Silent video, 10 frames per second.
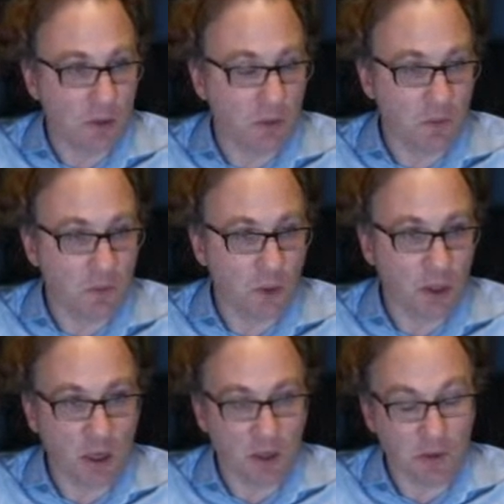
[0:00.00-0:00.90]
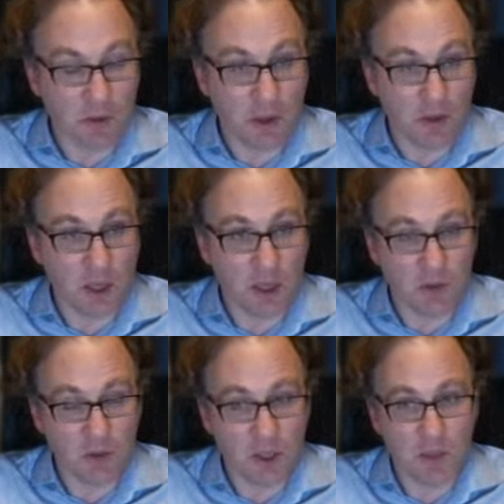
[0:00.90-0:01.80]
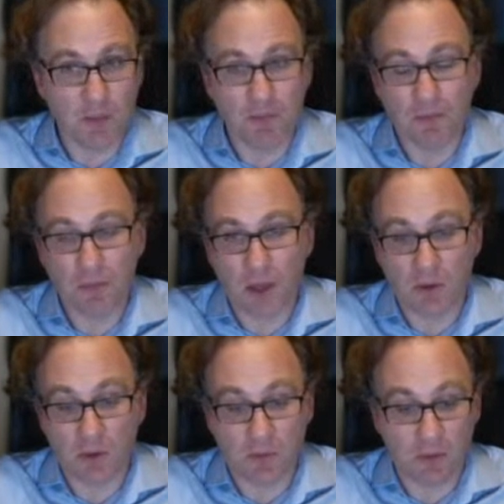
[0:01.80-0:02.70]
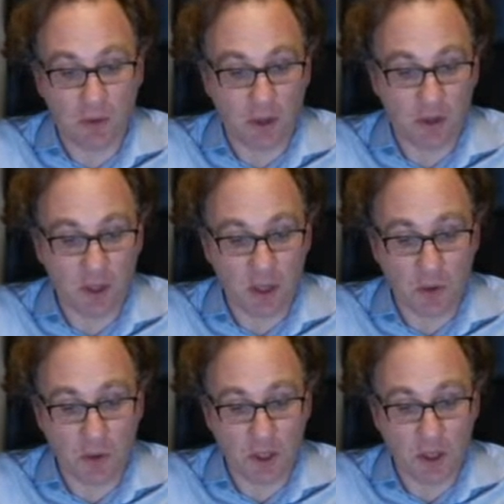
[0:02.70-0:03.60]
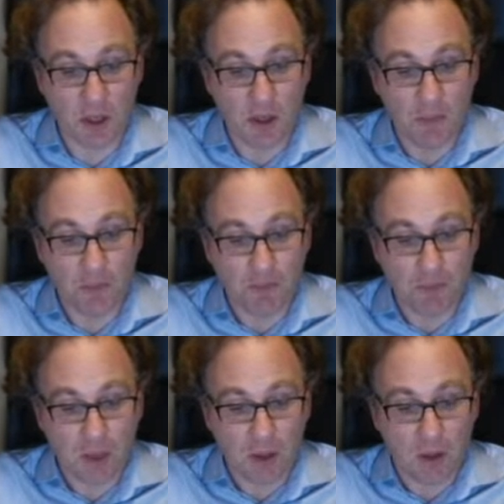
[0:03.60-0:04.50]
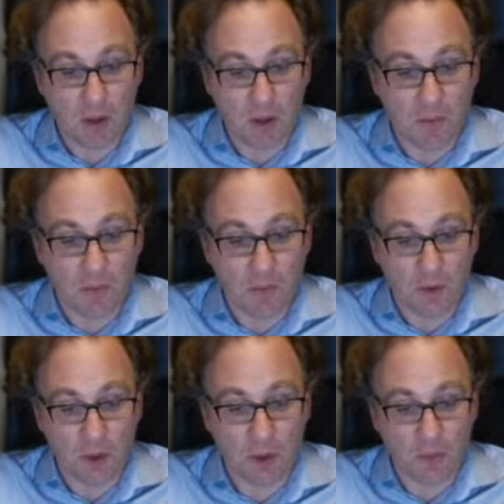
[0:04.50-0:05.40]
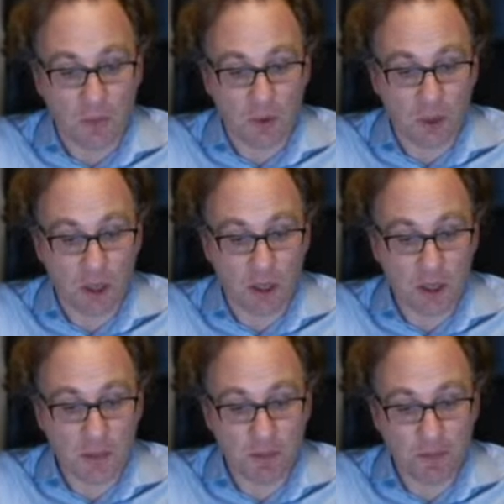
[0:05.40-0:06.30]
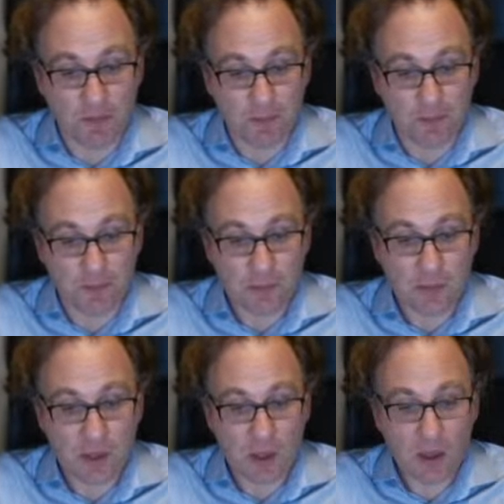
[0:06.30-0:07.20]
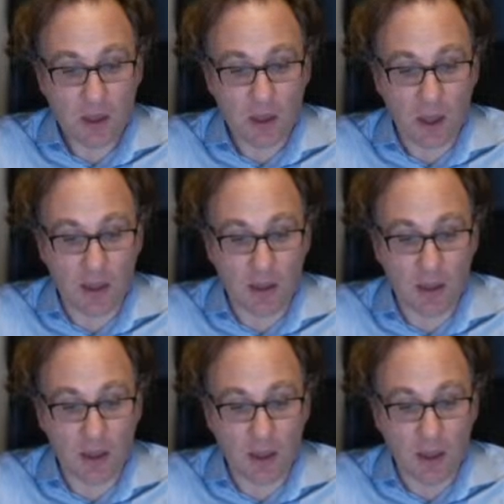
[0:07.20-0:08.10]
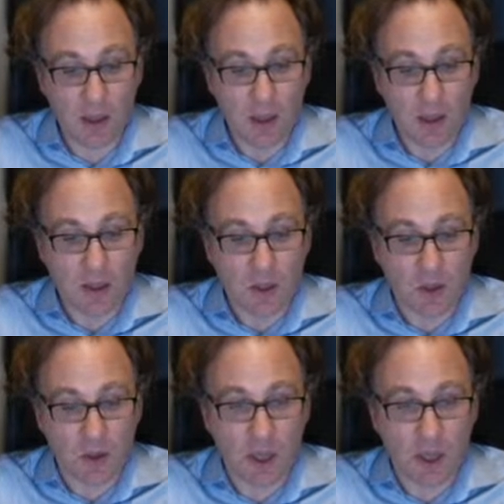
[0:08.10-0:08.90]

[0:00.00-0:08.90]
more than 100,000 entries. 150,000 entries for a lot of proteins. And so what